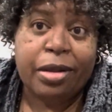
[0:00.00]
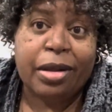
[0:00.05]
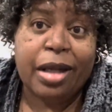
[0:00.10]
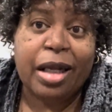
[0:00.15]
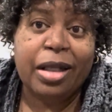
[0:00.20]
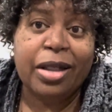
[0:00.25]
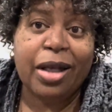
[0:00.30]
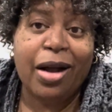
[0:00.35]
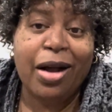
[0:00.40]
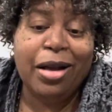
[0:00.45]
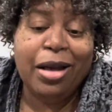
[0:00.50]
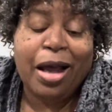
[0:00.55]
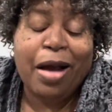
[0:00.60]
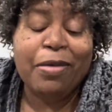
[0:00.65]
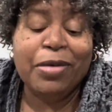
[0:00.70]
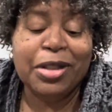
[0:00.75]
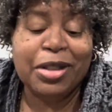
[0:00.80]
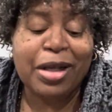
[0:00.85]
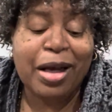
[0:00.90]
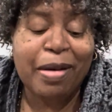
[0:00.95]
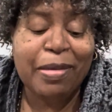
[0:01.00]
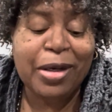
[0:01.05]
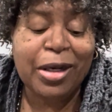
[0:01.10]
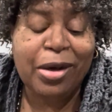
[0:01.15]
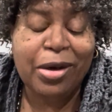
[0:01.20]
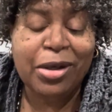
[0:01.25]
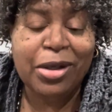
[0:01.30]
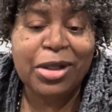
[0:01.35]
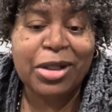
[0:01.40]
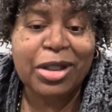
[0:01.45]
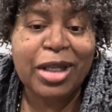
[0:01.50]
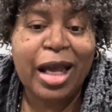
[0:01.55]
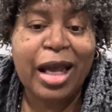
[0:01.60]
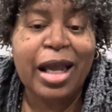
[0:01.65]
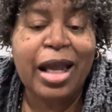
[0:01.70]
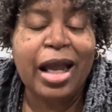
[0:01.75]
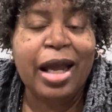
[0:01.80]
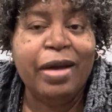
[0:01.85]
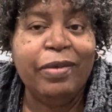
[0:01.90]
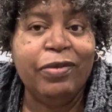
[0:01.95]
That's all I was coming on to say.
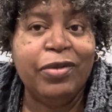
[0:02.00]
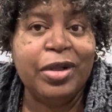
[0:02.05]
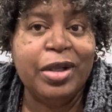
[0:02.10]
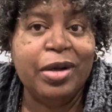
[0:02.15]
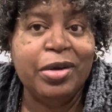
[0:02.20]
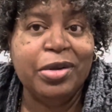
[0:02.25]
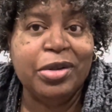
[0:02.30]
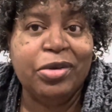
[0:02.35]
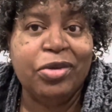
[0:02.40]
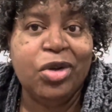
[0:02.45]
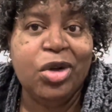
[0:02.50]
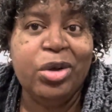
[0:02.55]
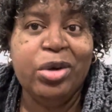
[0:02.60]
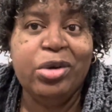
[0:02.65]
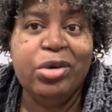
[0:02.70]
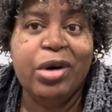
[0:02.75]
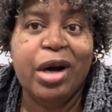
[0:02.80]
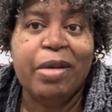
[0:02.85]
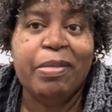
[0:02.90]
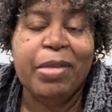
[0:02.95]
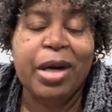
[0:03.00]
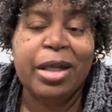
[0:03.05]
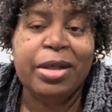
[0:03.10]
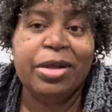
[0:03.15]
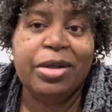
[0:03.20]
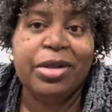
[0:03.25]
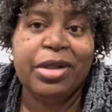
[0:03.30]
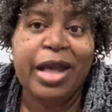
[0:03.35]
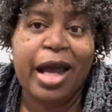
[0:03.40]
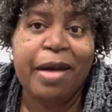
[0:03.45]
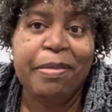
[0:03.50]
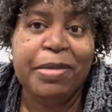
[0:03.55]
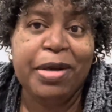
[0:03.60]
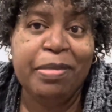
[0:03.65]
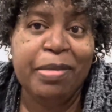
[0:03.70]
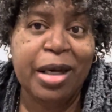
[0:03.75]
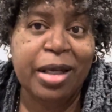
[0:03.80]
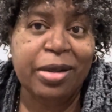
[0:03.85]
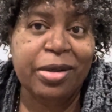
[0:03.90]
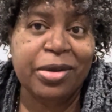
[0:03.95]
And for those of you who are mothers, happy
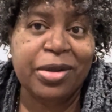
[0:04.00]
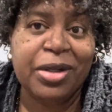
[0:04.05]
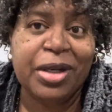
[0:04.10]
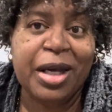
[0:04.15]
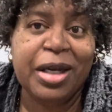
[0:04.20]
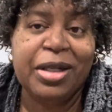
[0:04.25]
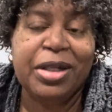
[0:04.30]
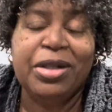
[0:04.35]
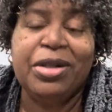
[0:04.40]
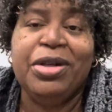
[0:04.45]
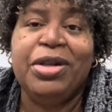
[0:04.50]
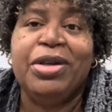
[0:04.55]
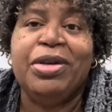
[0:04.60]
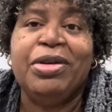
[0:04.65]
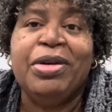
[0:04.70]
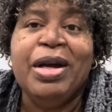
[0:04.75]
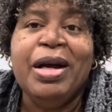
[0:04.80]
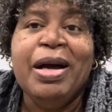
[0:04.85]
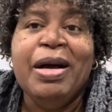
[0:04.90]
Mother's Day to you.